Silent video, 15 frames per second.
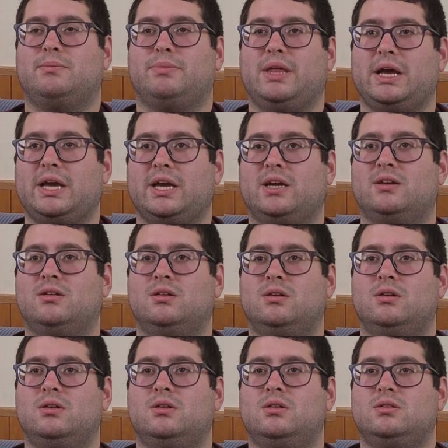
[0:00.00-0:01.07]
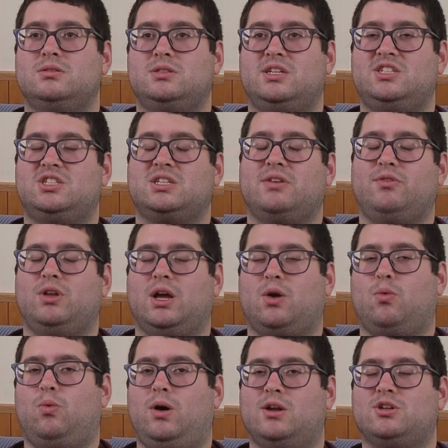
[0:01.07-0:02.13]
thinking, did he just give her like
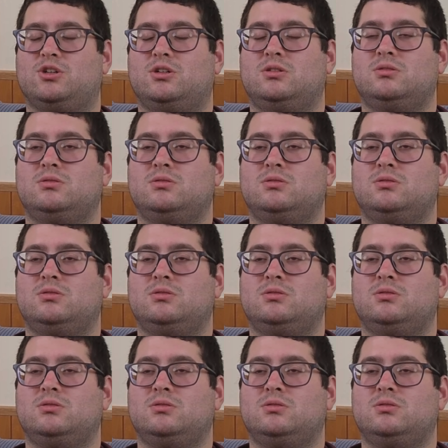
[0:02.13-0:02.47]
water?